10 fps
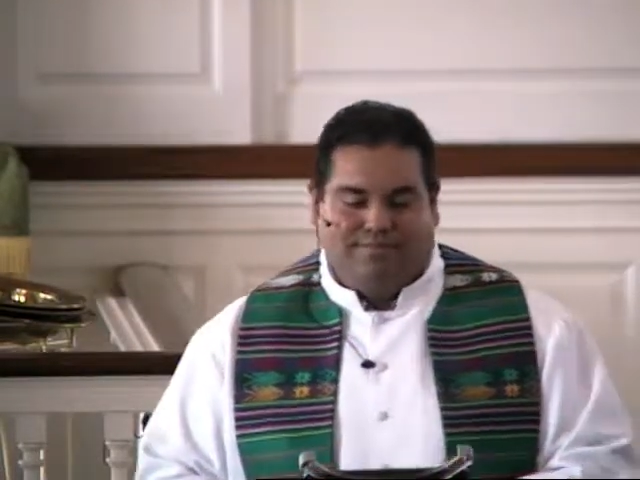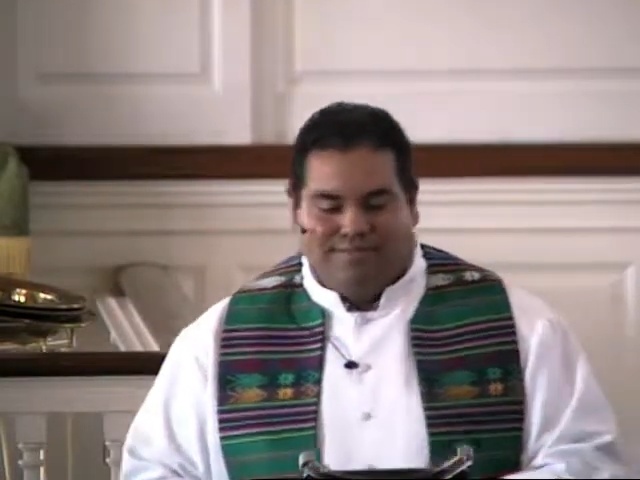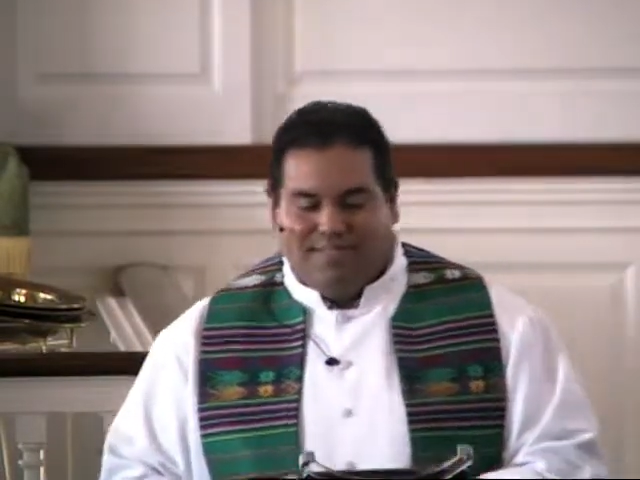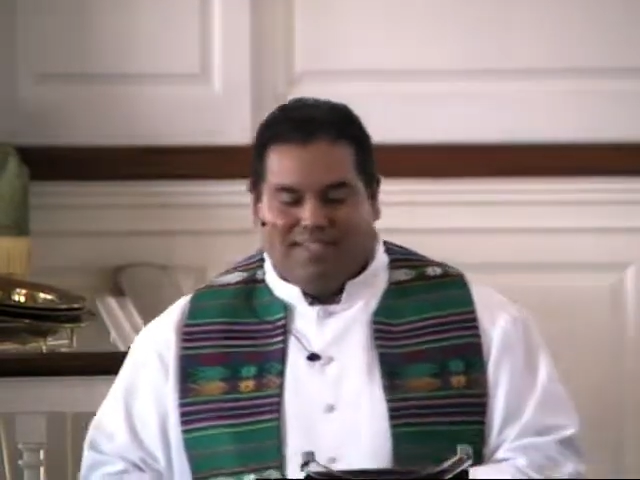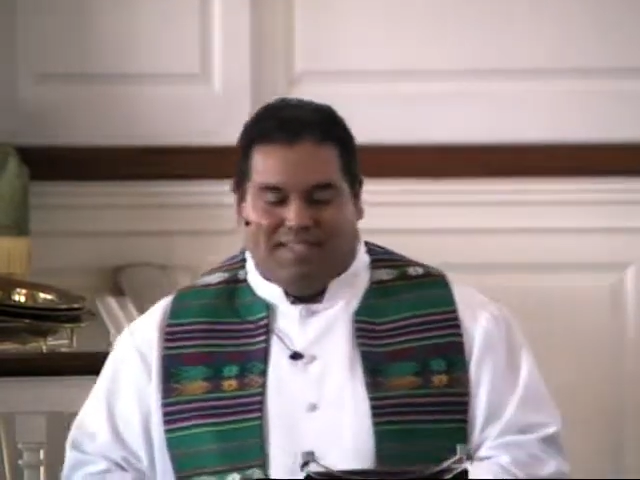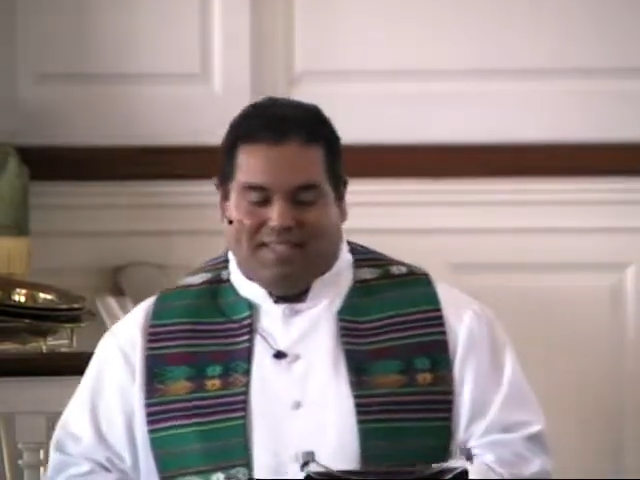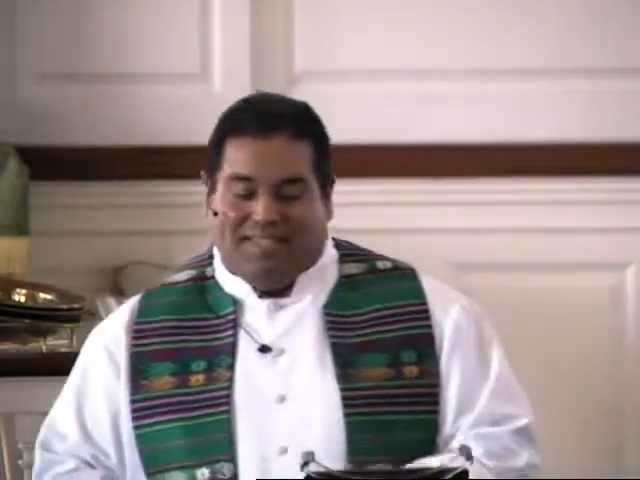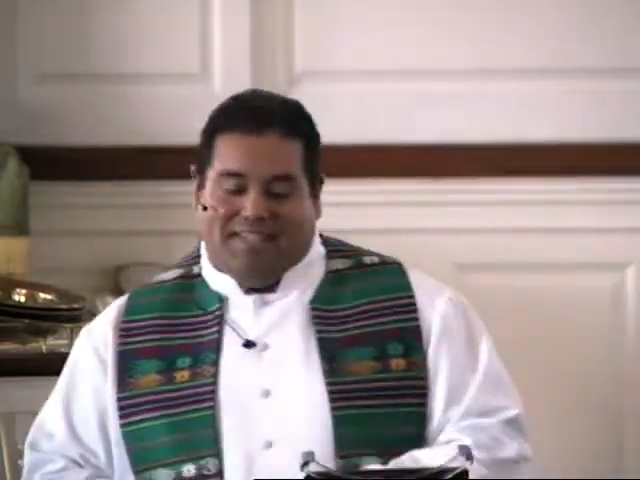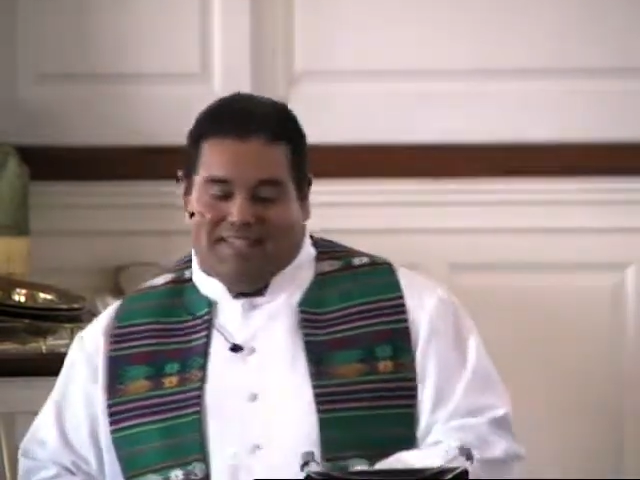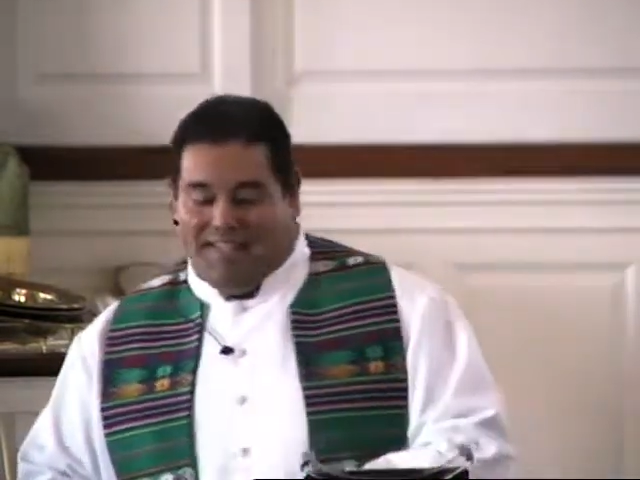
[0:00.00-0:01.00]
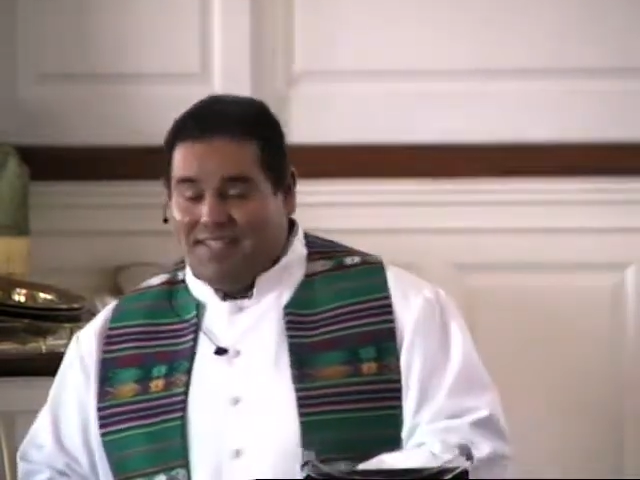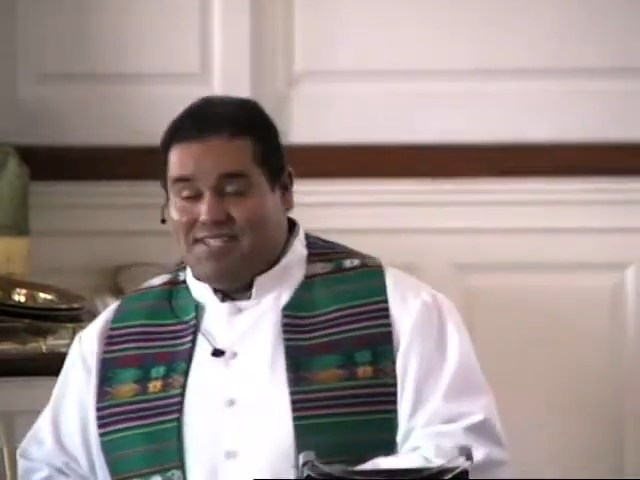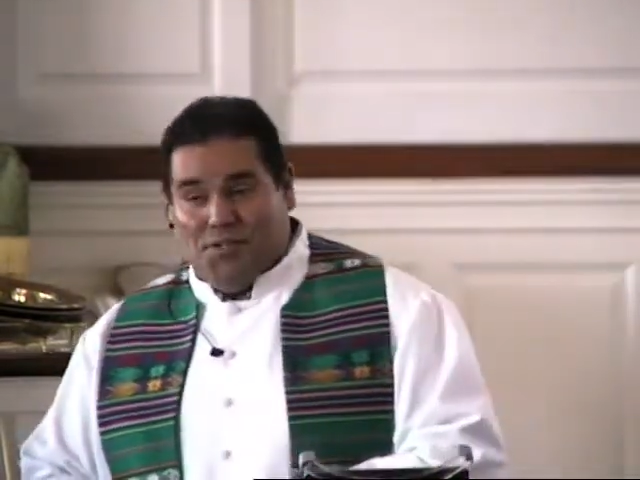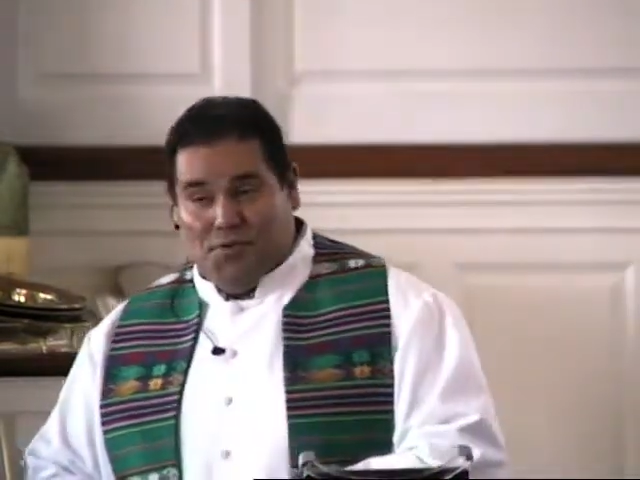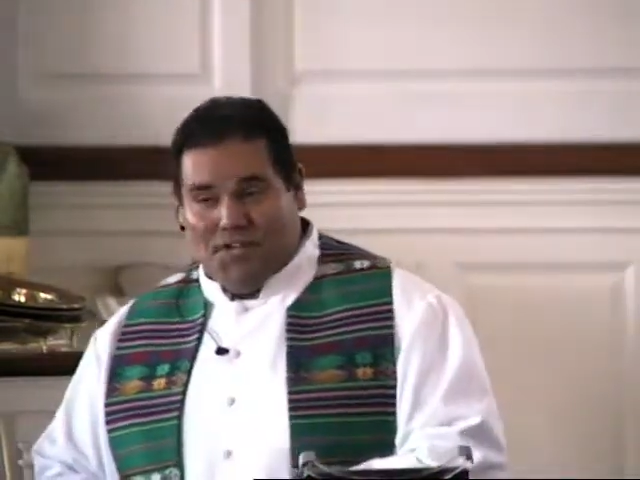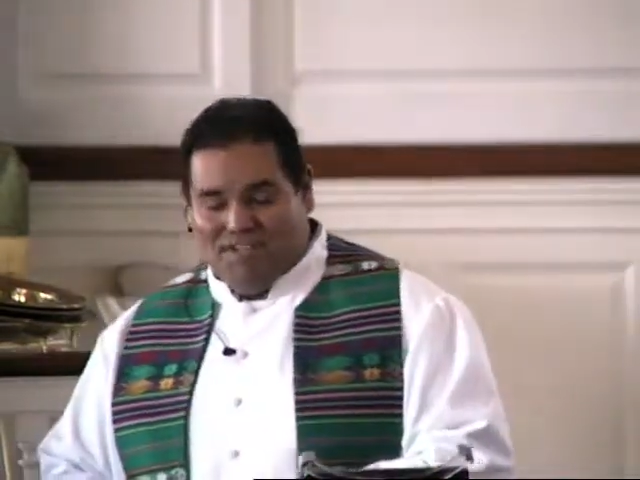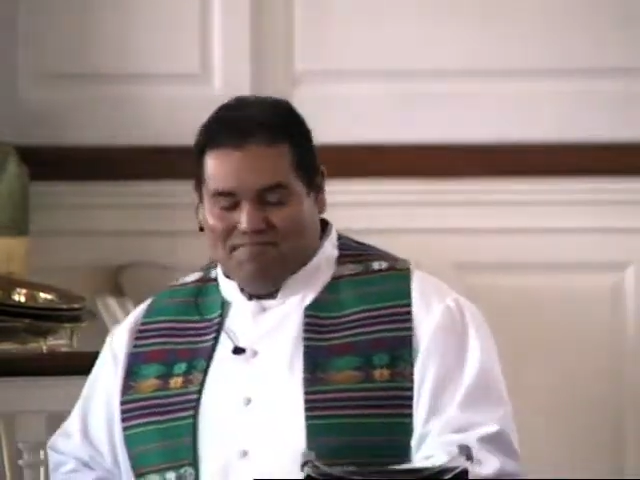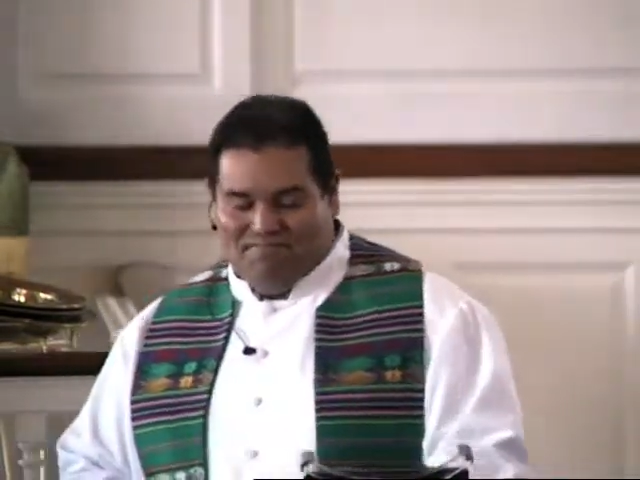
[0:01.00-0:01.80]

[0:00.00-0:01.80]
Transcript: I'll tell you what,